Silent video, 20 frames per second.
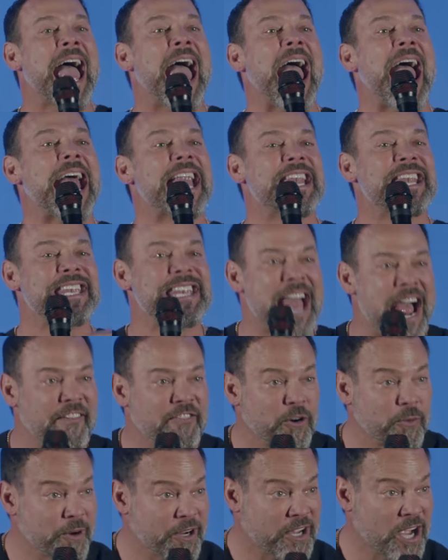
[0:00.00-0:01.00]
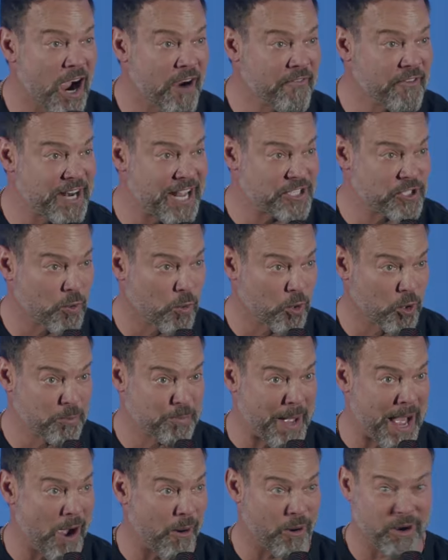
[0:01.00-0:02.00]
and never recovered as a world
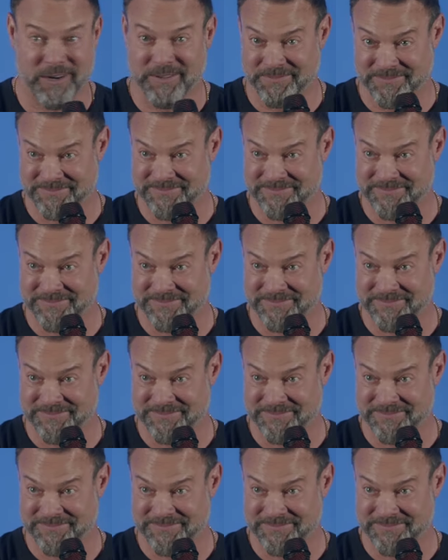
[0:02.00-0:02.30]
power.